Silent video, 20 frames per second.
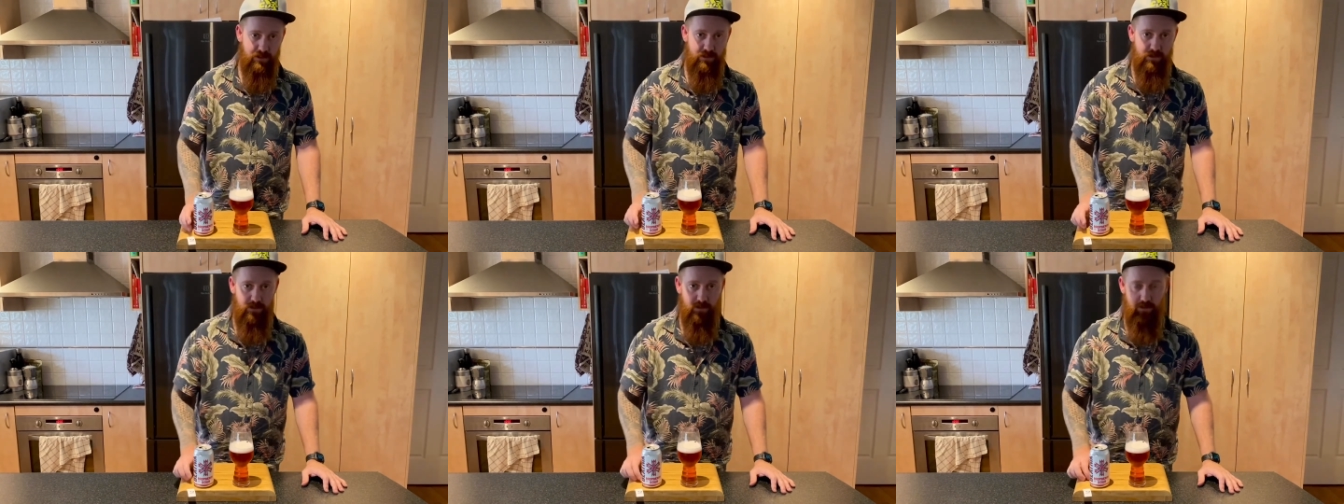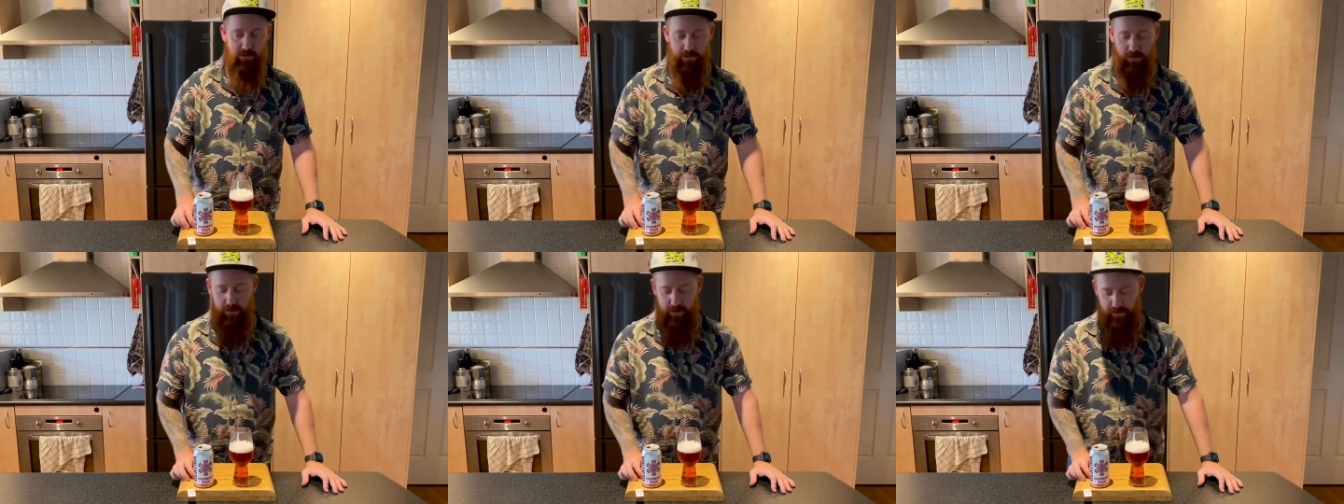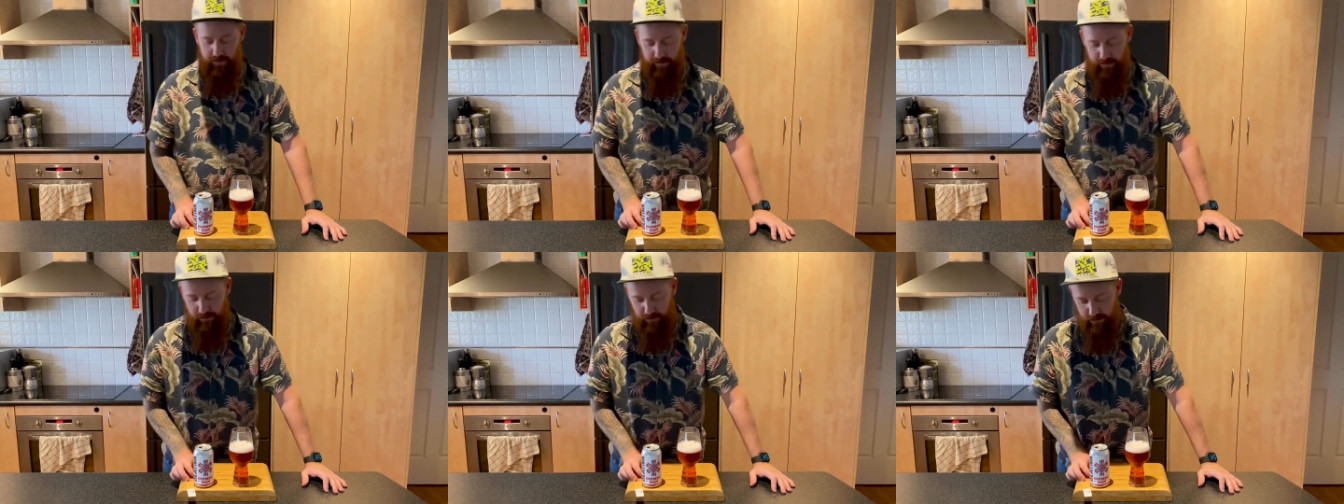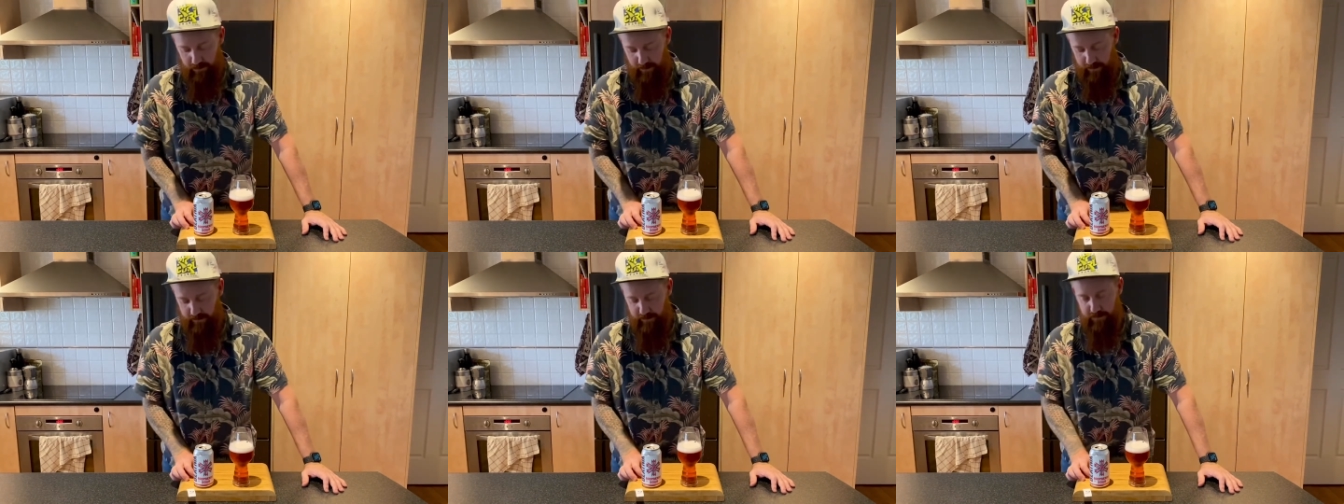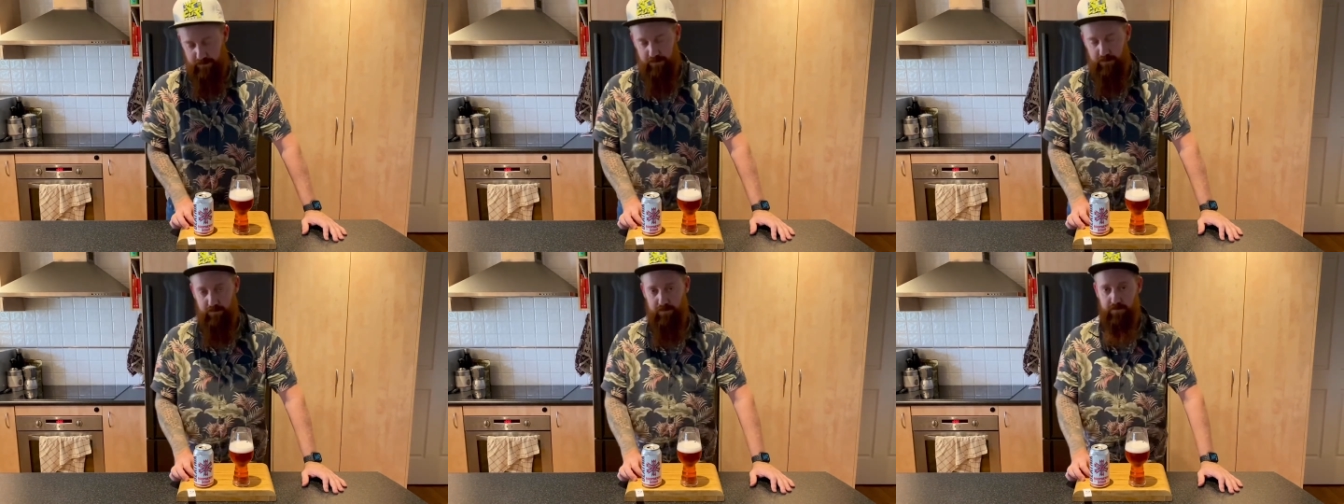look like they do have
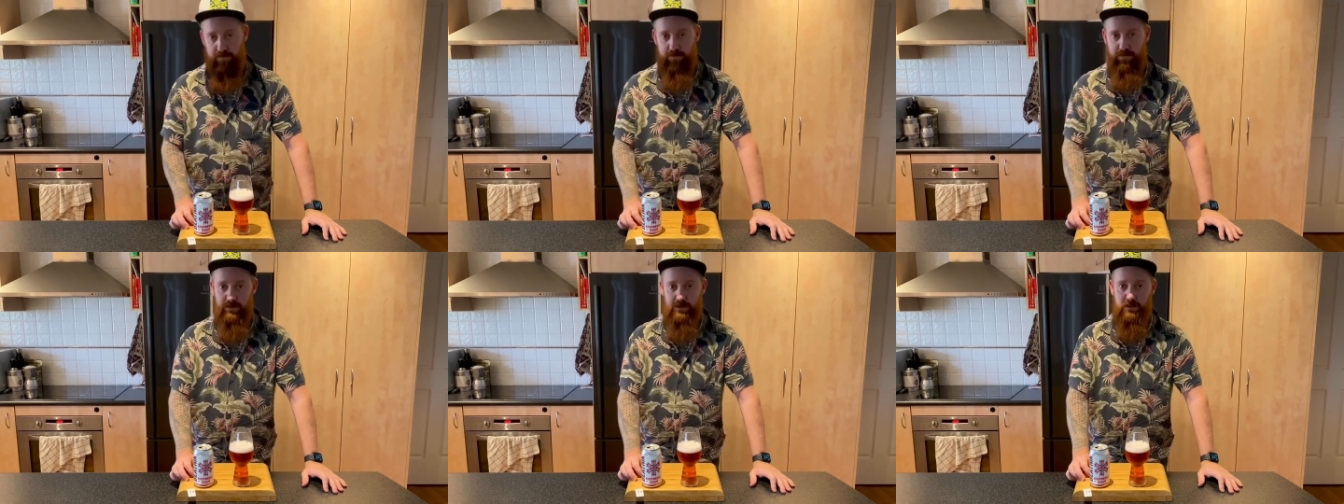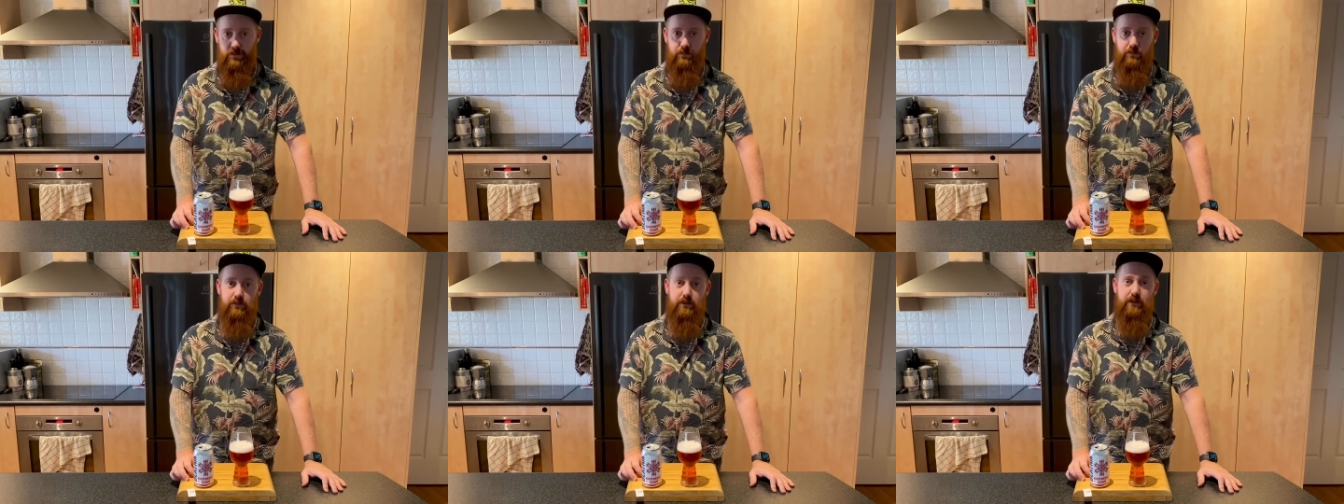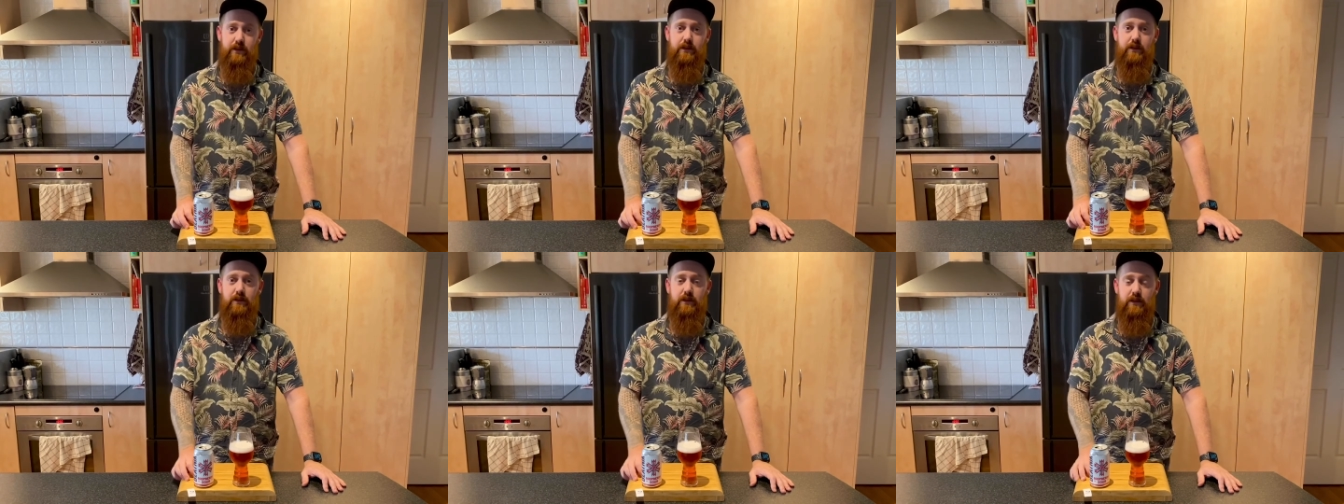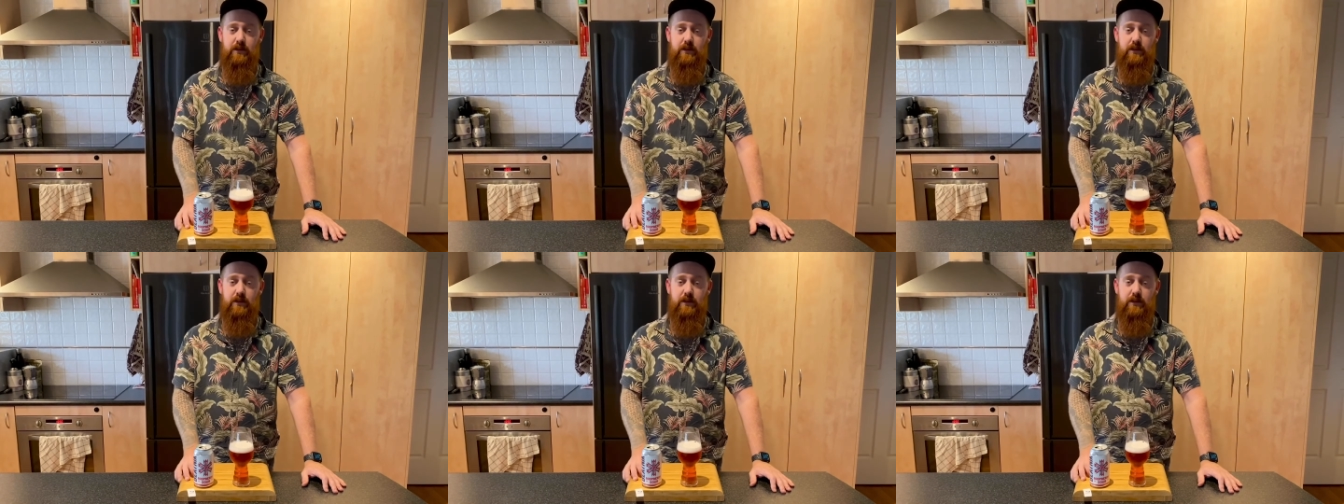some some pretty